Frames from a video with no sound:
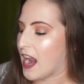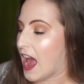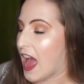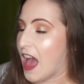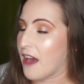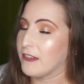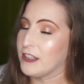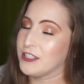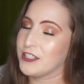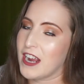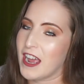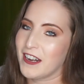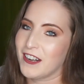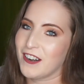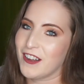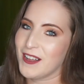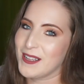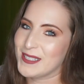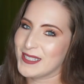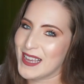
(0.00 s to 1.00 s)
I haven't tried it
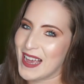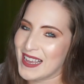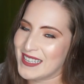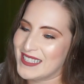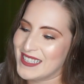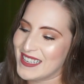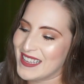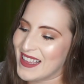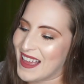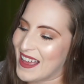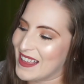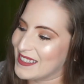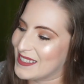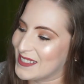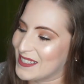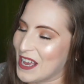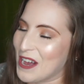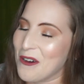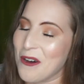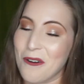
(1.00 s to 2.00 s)
on Sassy yet,
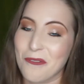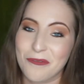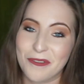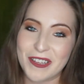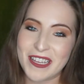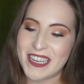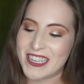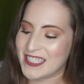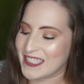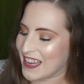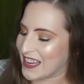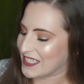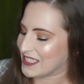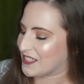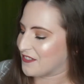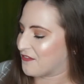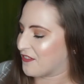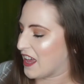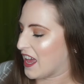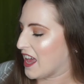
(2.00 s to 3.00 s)
so hopefully it
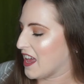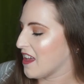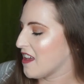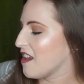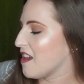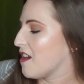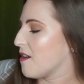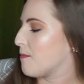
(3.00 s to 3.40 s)
does fit,